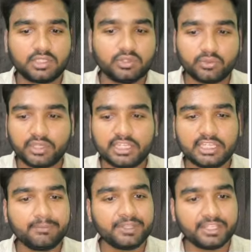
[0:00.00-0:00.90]
No
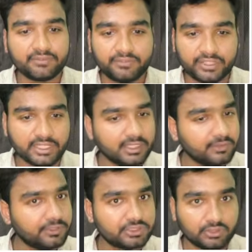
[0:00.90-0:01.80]
any pdf in
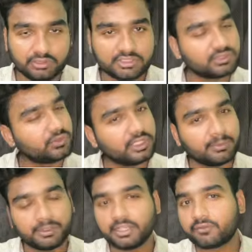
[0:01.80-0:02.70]
deltaware solution, no any
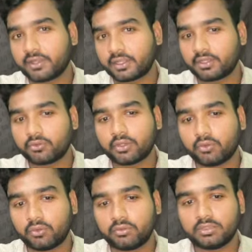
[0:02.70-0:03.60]
pdf content to
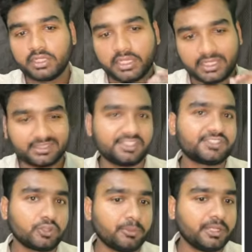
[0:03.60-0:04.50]
download in this
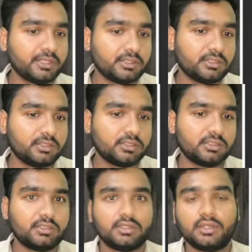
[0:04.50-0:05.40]
domain.
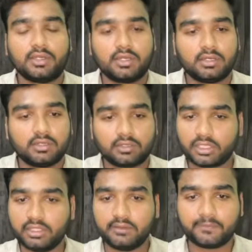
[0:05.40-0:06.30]

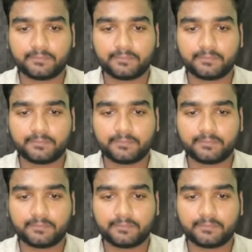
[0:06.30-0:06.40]
Okay.